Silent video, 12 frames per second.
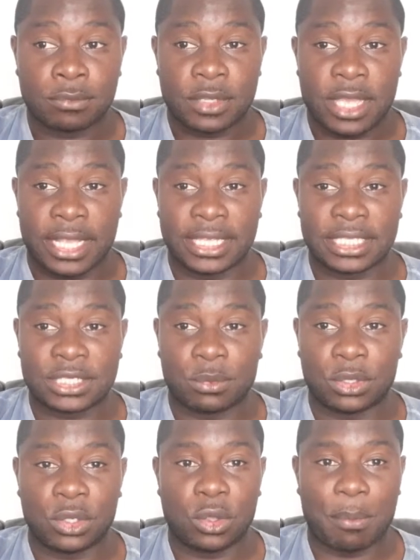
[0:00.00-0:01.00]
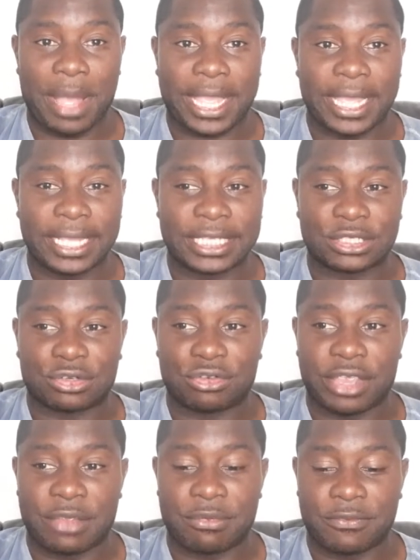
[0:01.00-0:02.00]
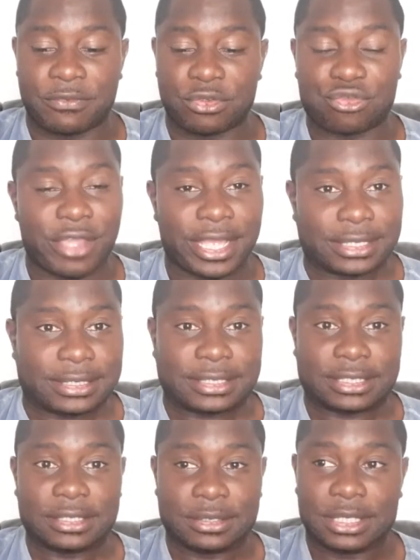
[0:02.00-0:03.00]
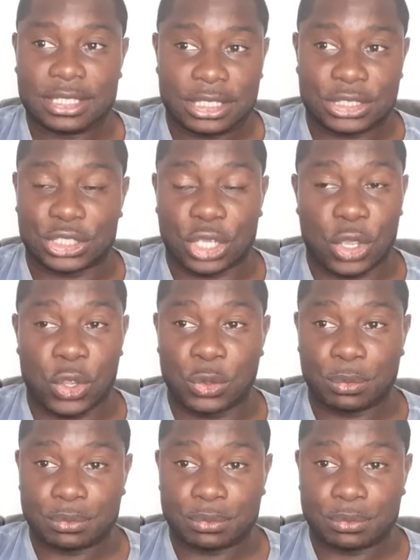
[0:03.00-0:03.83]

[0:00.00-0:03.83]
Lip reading: and he doesn't want to look back at his career with regrets. So